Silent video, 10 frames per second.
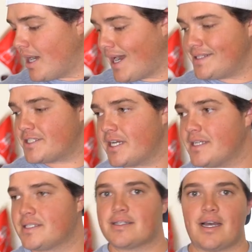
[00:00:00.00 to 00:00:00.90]
Ice
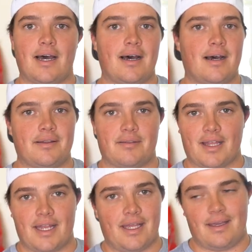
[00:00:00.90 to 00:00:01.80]
chest, the
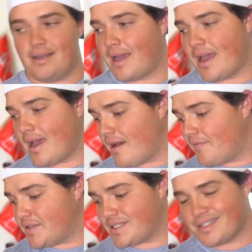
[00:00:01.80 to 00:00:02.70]
lady I
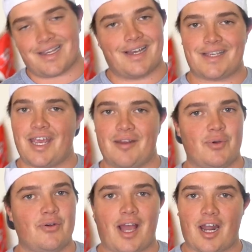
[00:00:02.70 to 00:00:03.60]
have is a size 8 boot. I